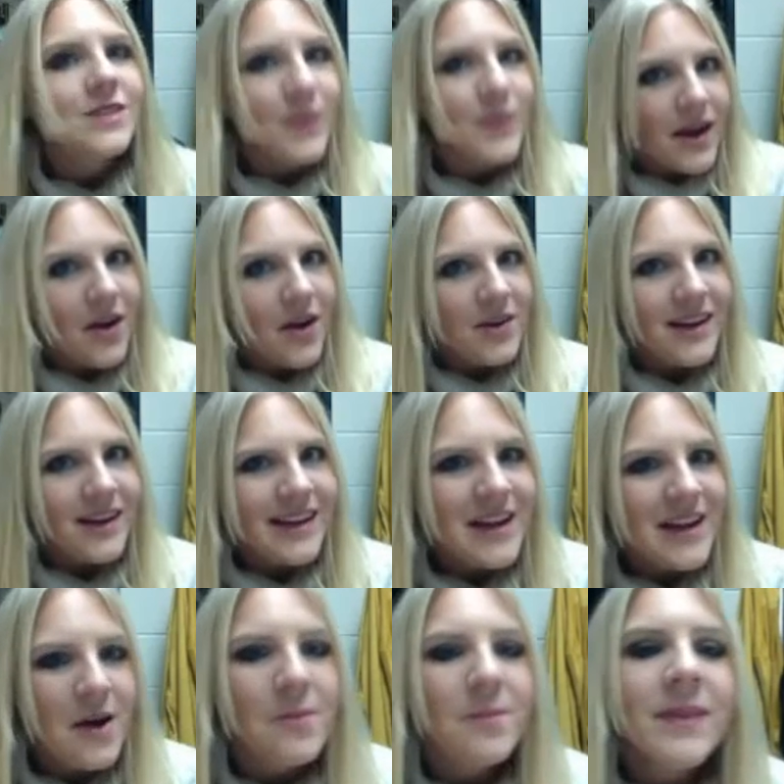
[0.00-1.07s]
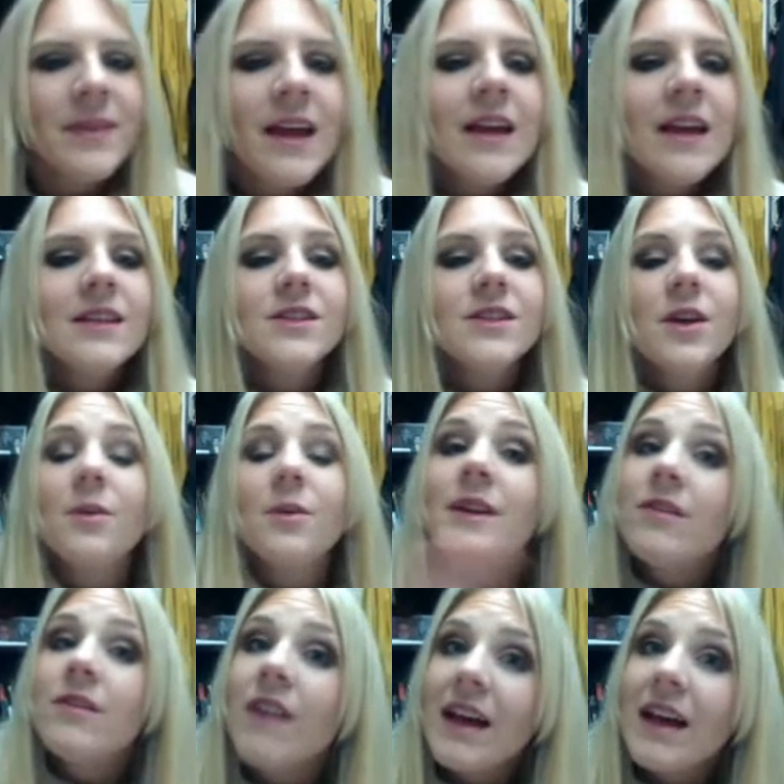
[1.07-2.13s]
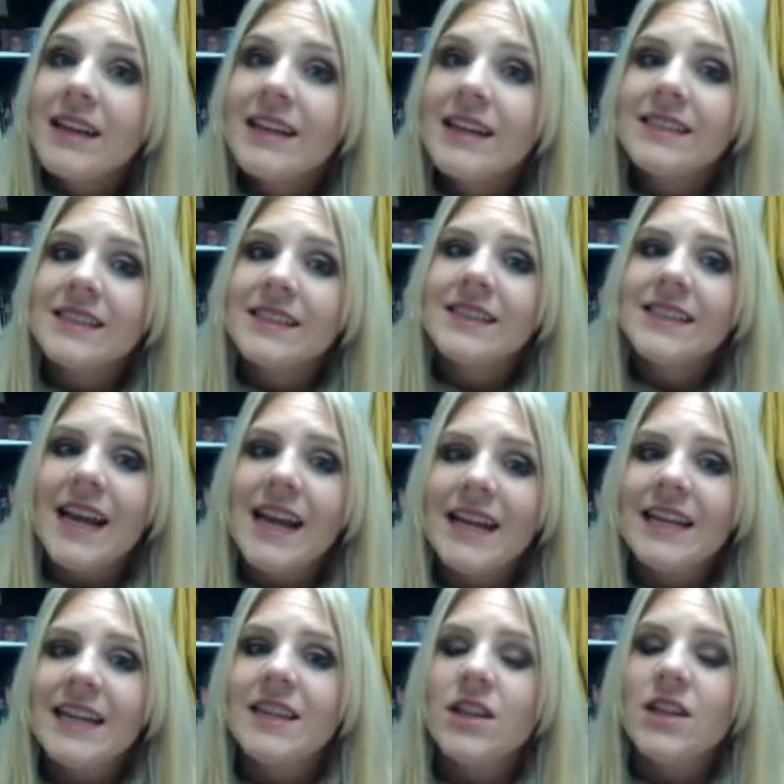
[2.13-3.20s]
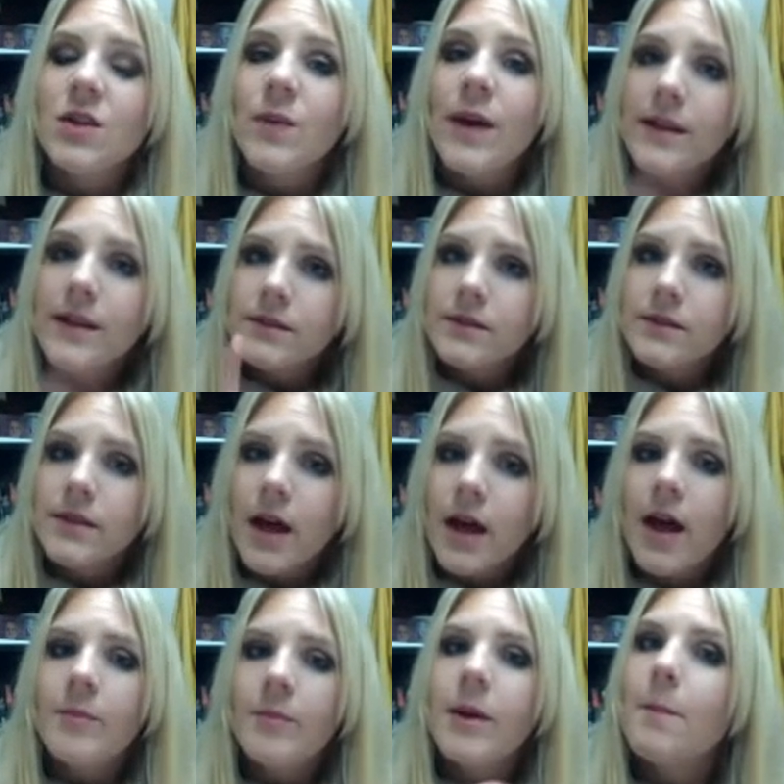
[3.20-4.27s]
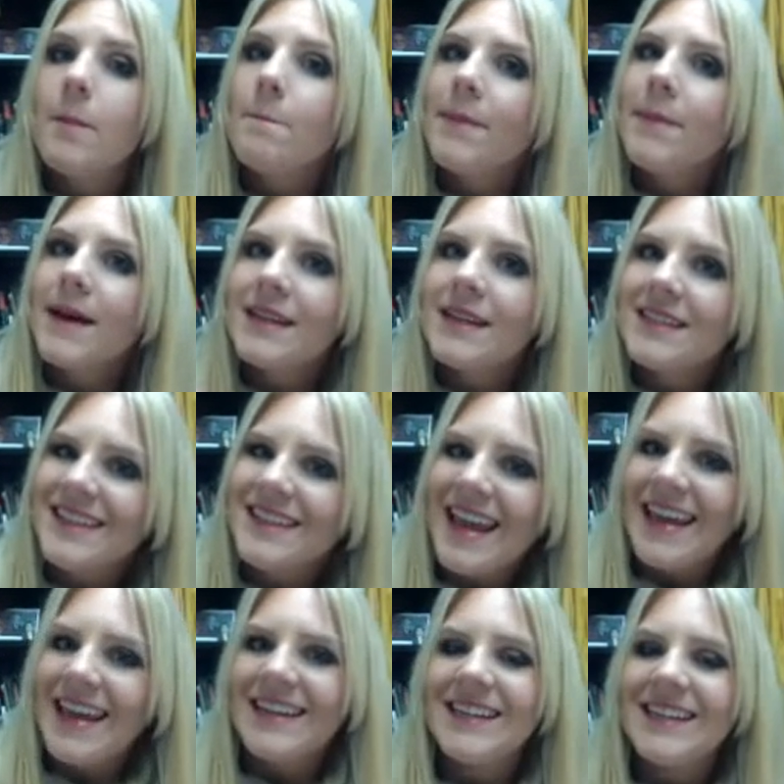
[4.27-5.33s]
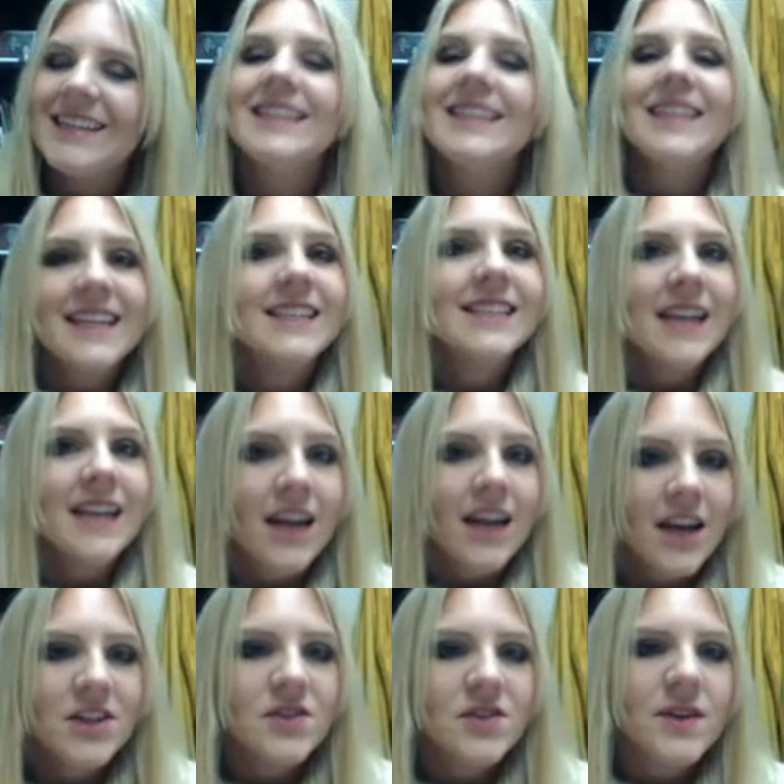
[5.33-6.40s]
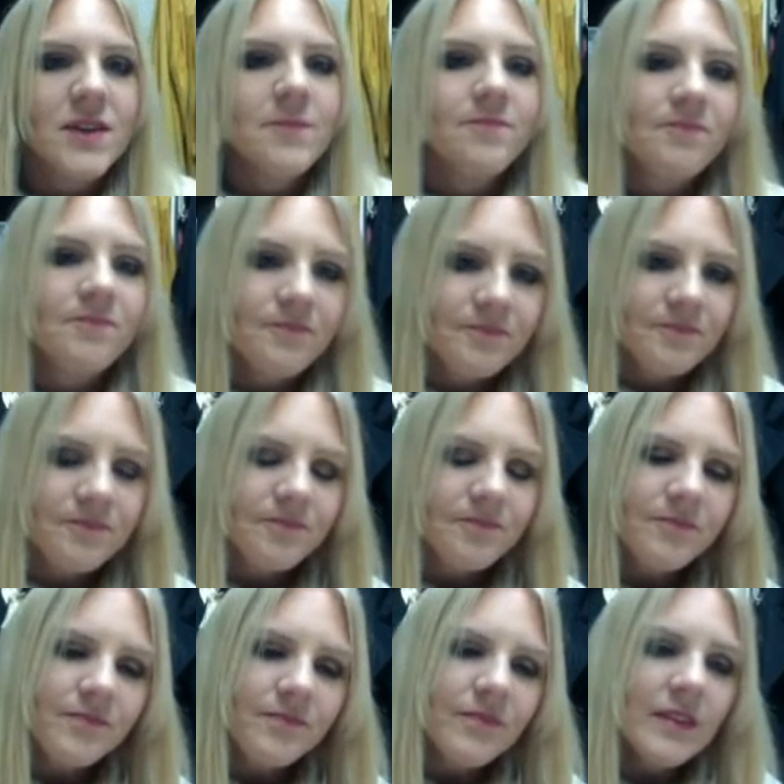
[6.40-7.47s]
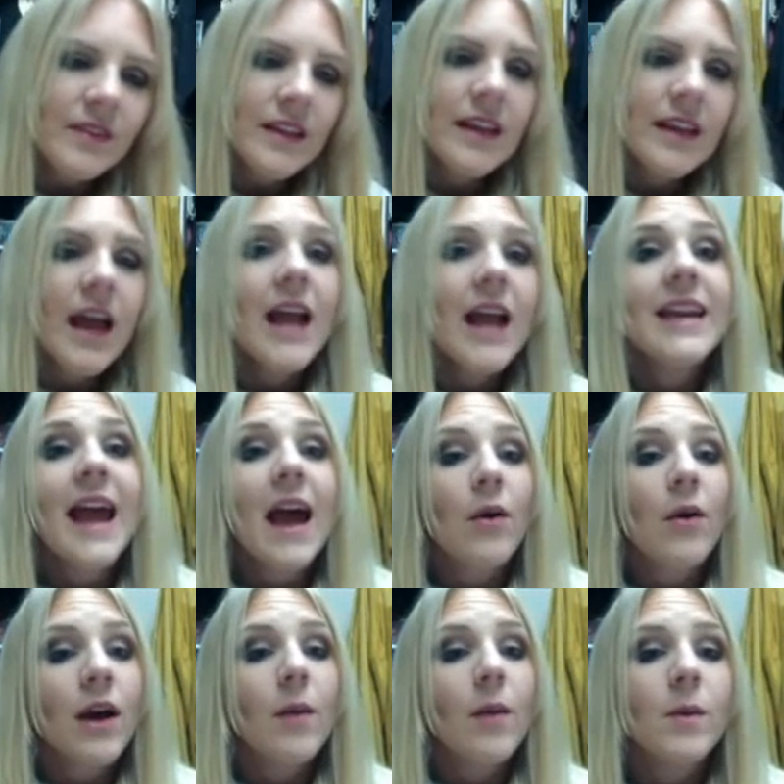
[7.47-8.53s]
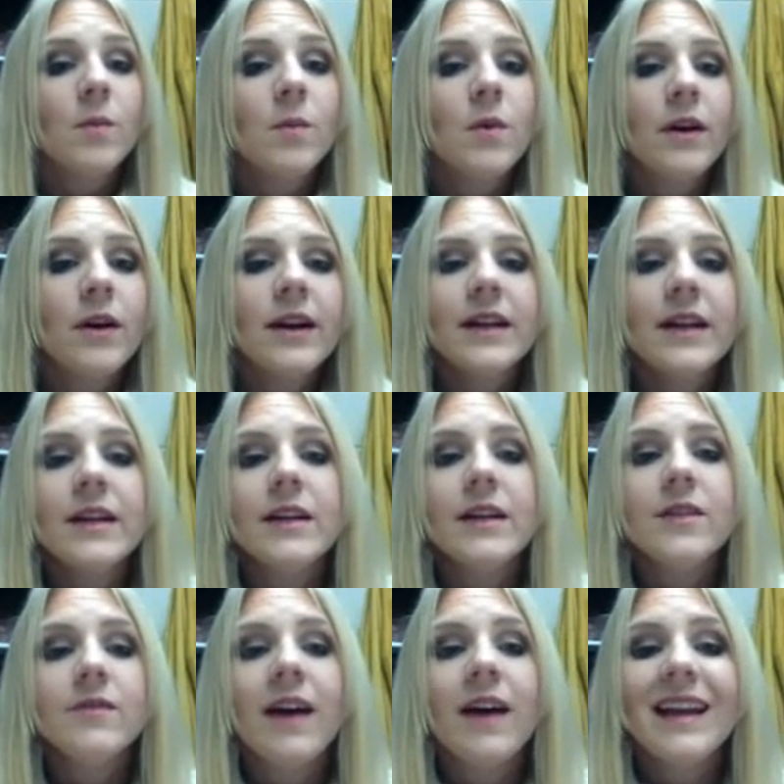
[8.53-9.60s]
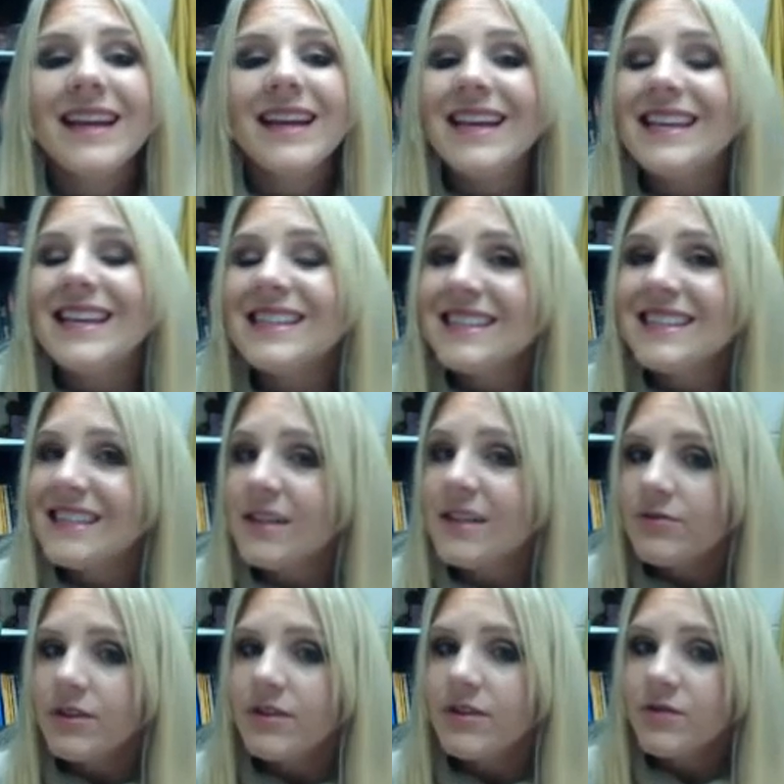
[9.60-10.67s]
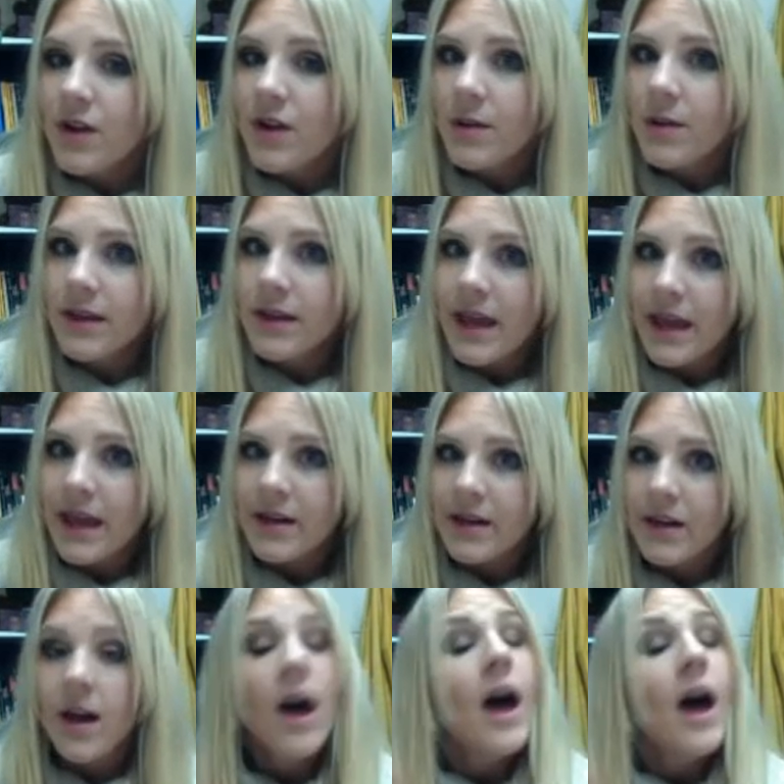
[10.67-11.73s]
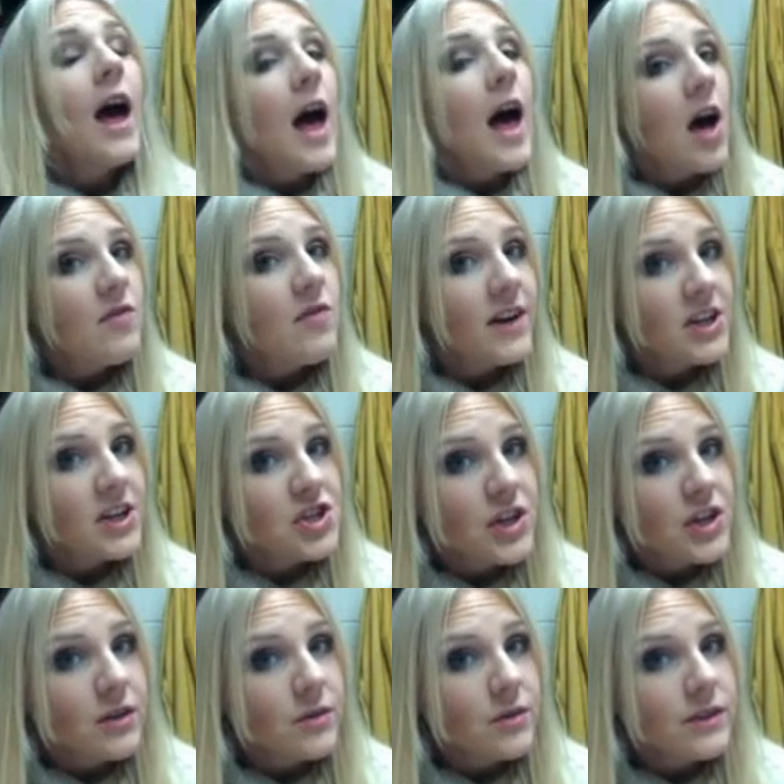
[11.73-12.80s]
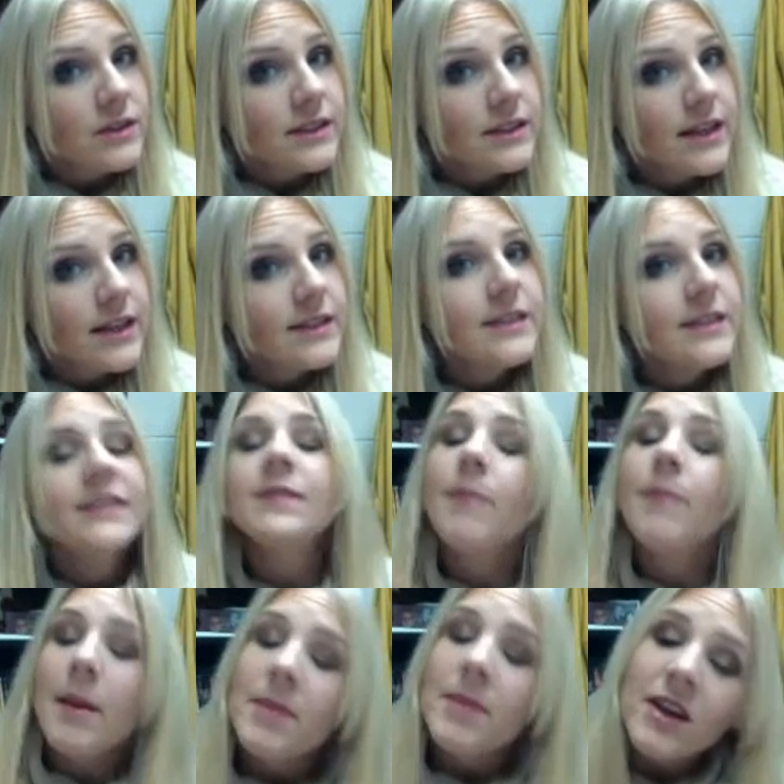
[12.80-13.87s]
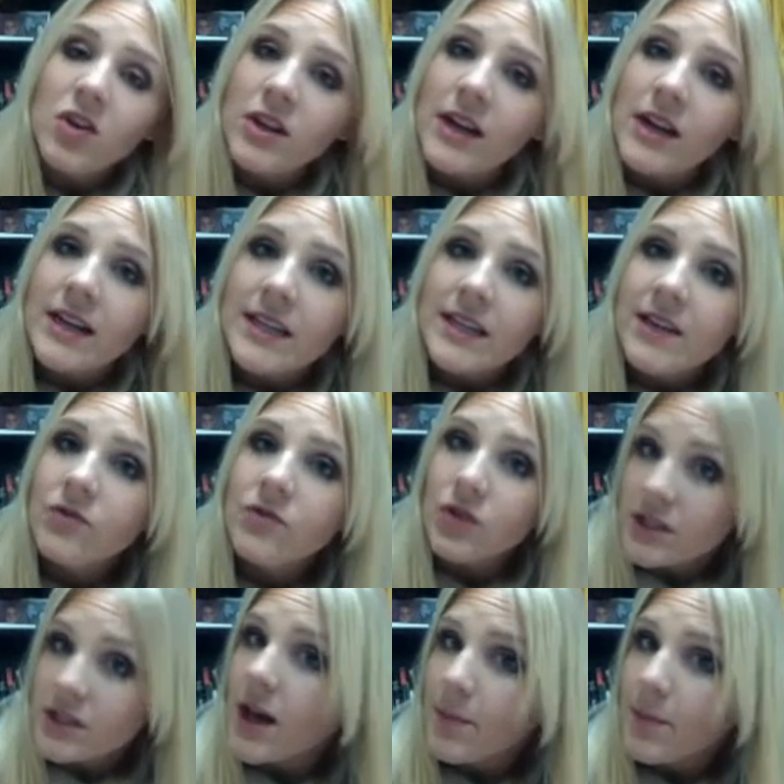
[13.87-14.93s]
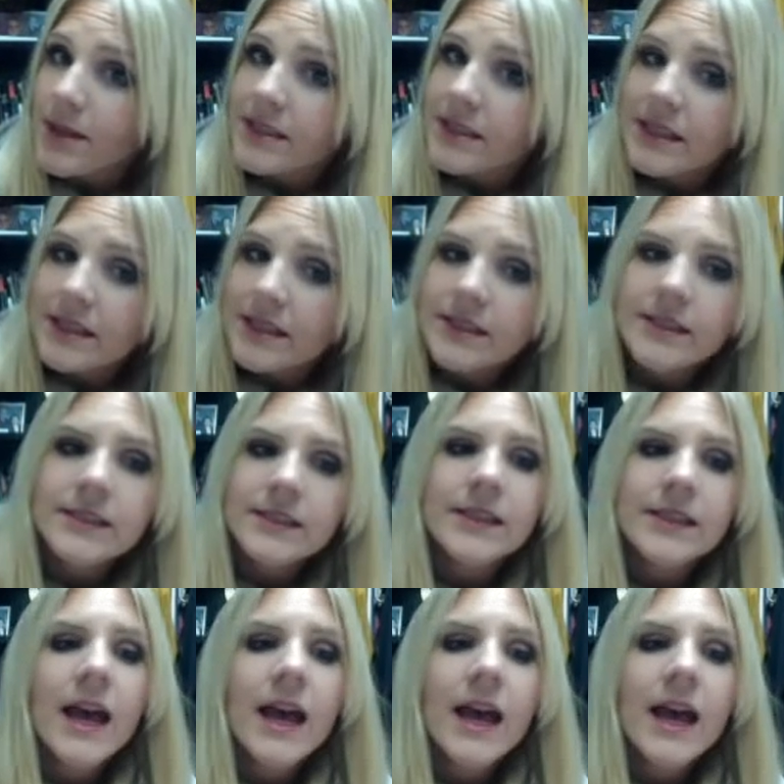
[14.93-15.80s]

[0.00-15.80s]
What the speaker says: we already know. So Nevada is a state in the US, comma, but Canada is a country. Now a couple more. Nevada is different from Canada. A very general sentence might be a good idea for a topic sentence.